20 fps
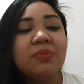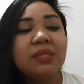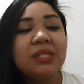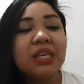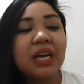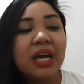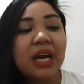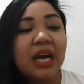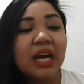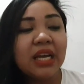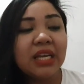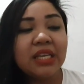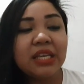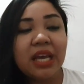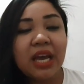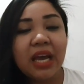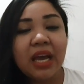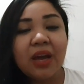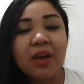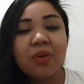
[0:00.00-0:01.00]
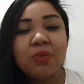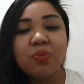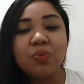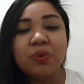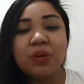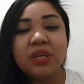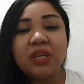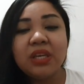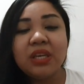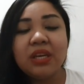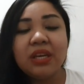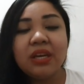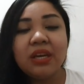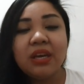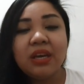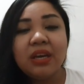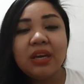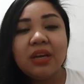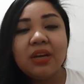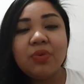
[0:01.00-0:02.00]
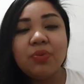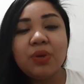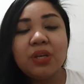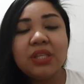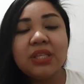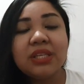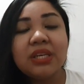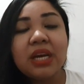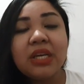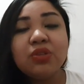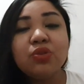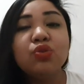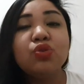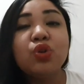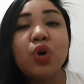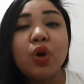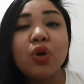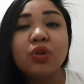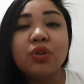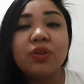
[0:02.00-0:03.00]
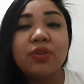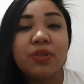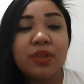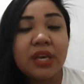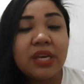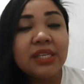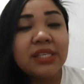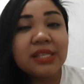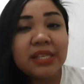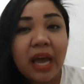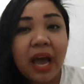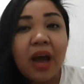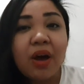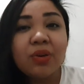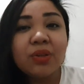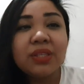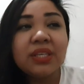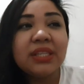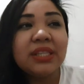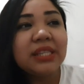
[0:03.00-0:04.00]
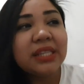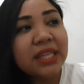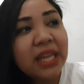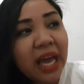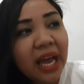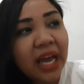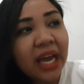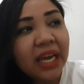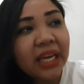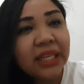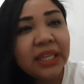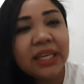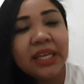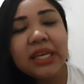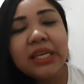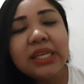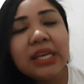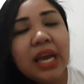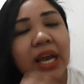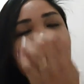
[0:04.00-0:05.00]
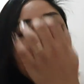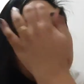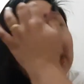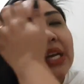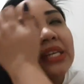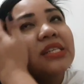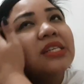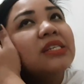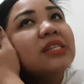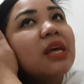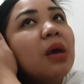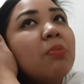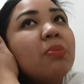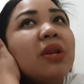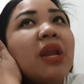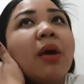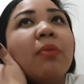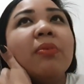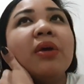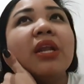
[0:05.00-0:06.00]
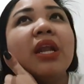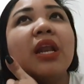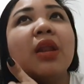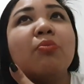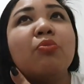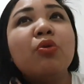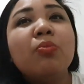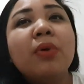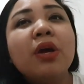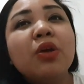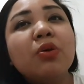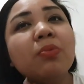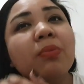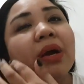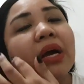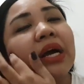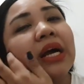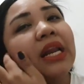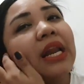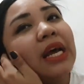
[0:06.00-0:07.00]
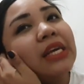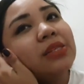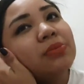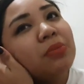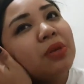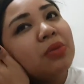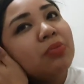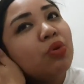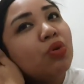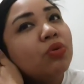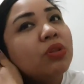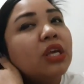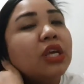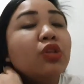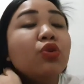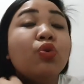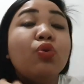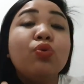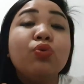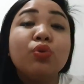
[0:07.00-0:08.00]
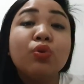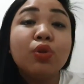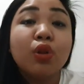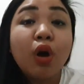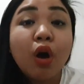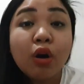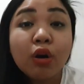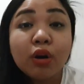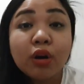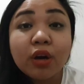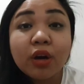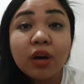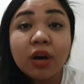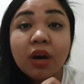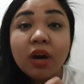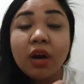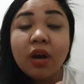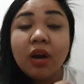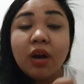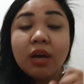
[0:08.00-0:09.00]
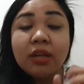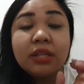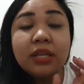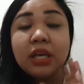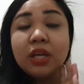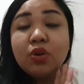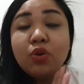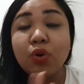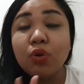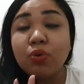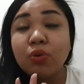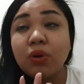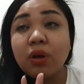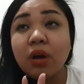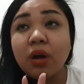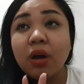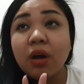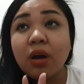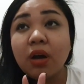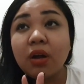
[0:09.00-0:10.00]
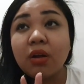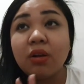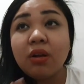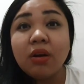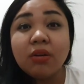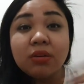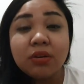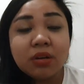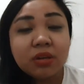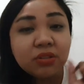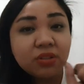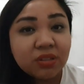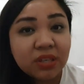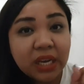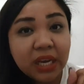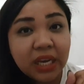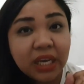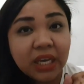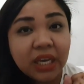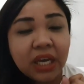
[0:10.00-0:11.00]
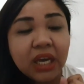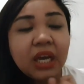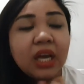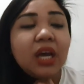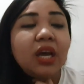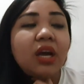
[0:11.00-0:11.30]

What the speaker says: sa kanya, we try to talk things out at night. Ganyan. Na sinasabi namin, alam mo ba yung mga classmate mo, they don't longer, they no longer drink